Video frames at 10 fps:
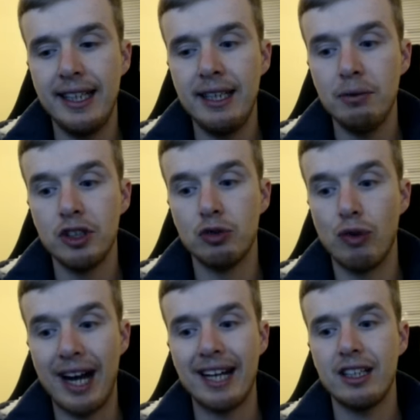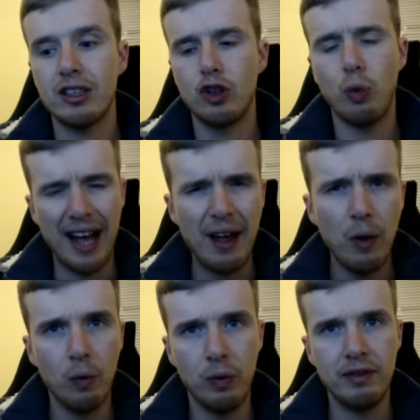was ranked
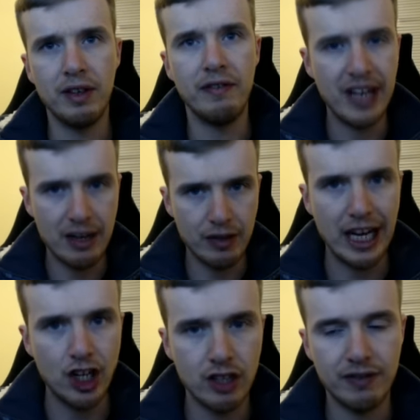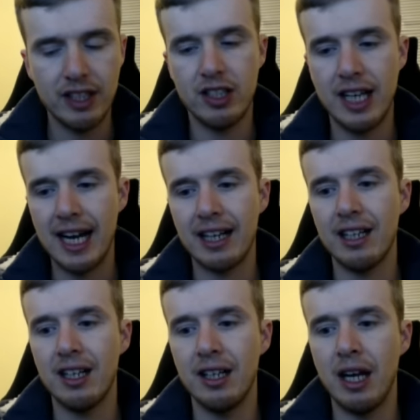12 with a variation of this deck, and
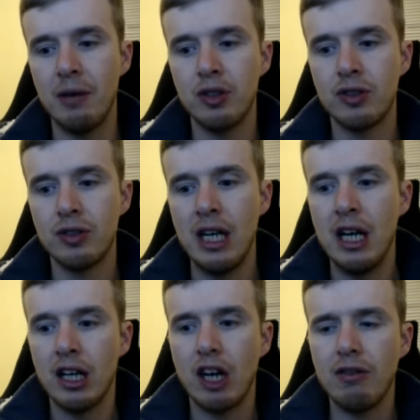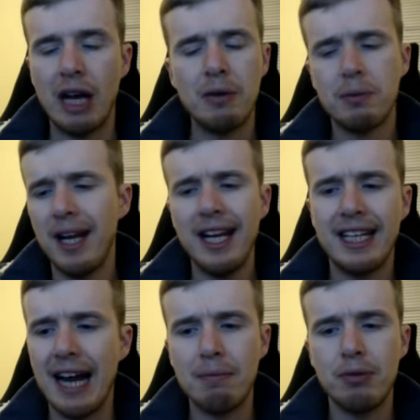I was playing
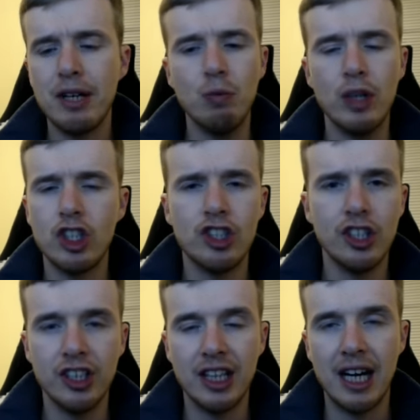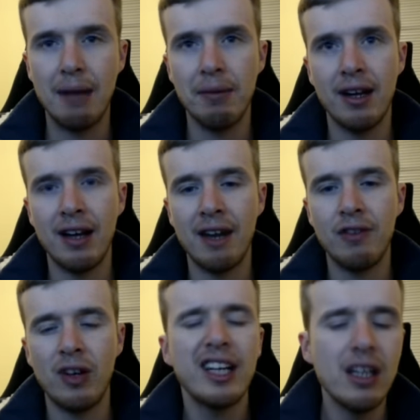Gabrian Wishes at the time, and I thought,
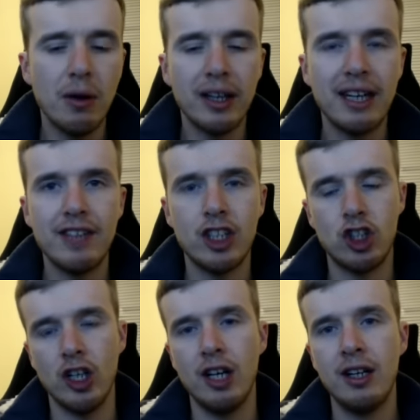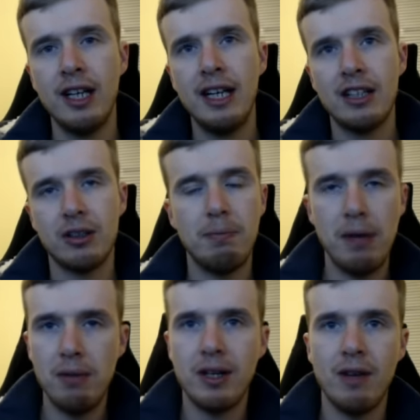I'd give it a shot. So I
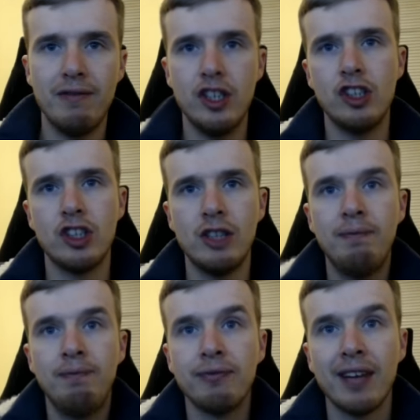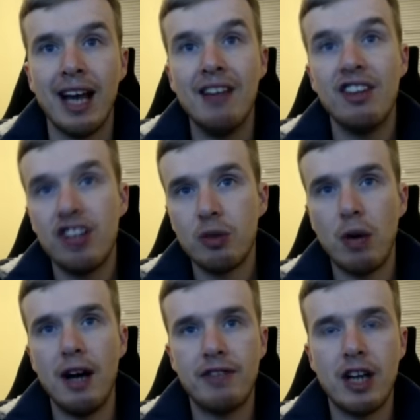built my own version, and this is what
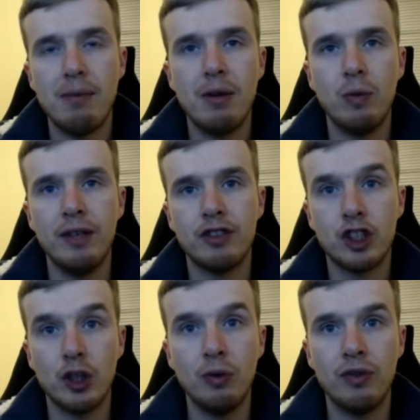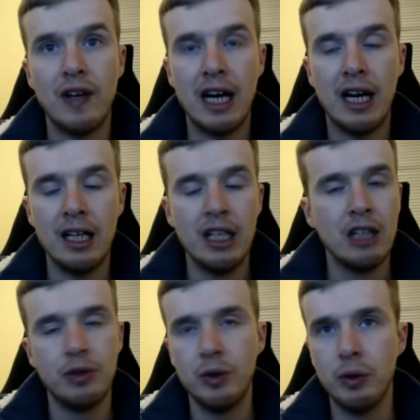I've come up with so far
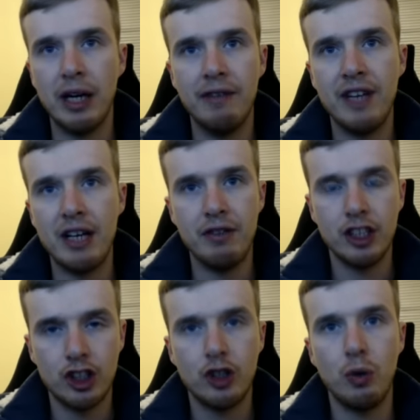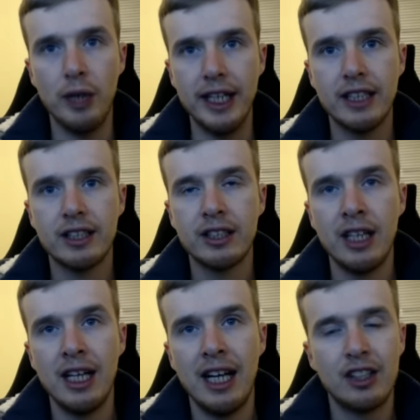through various tweaks.
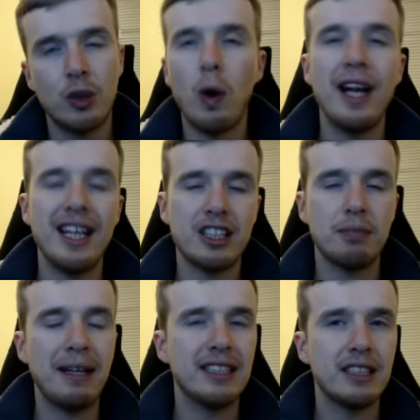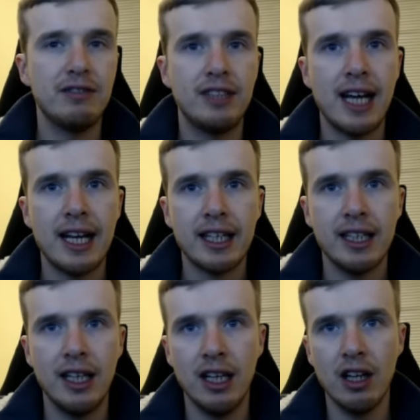It's quite an expensive deck,
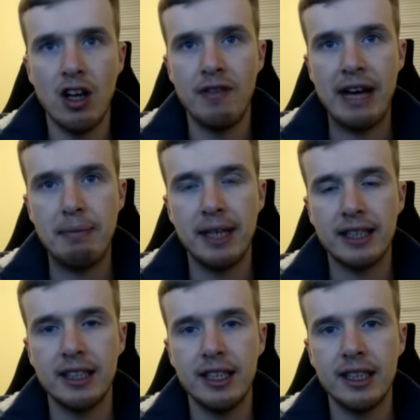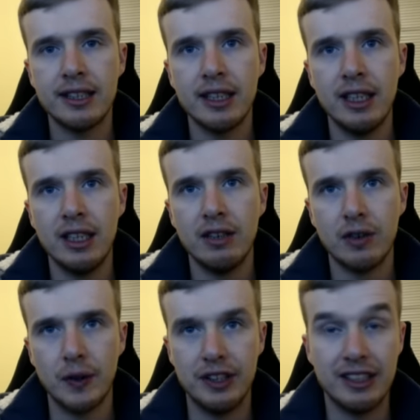a lot of epics in it,
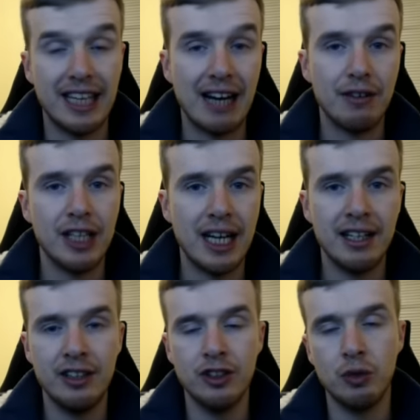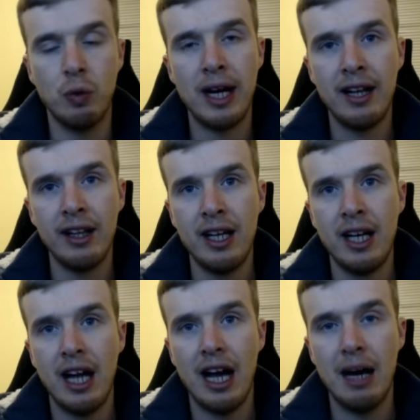because there's Garadan as well,
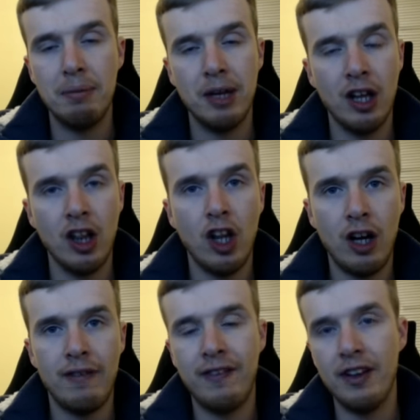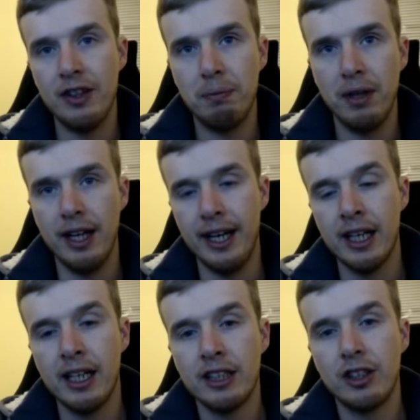but a lot of fun to play.
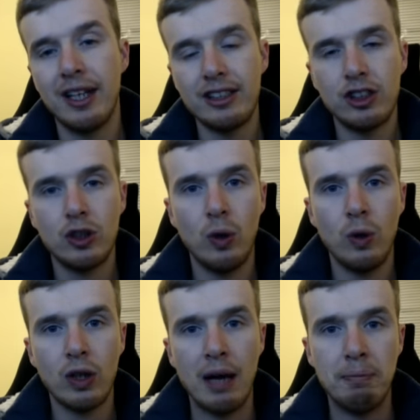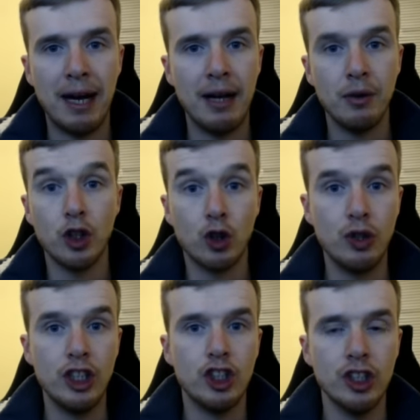So let's talk about the
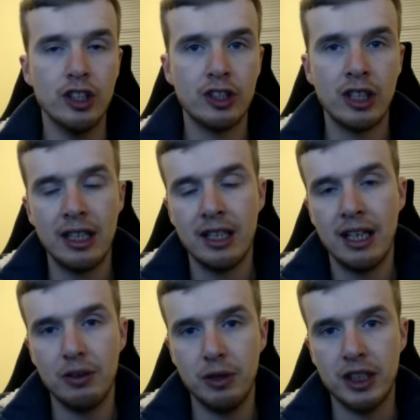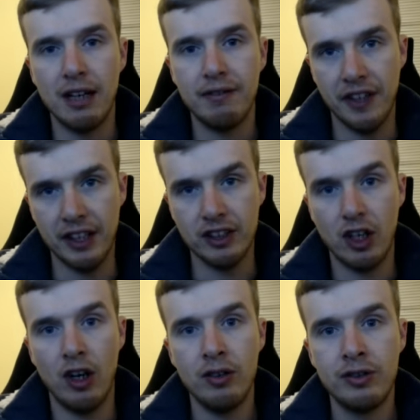creatures as we start things
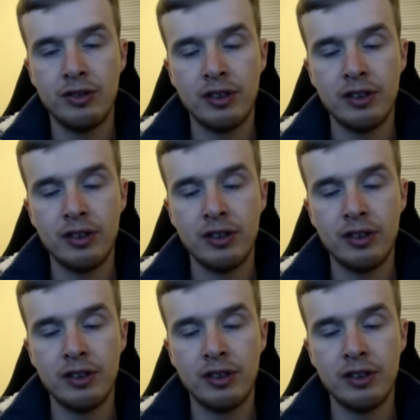off.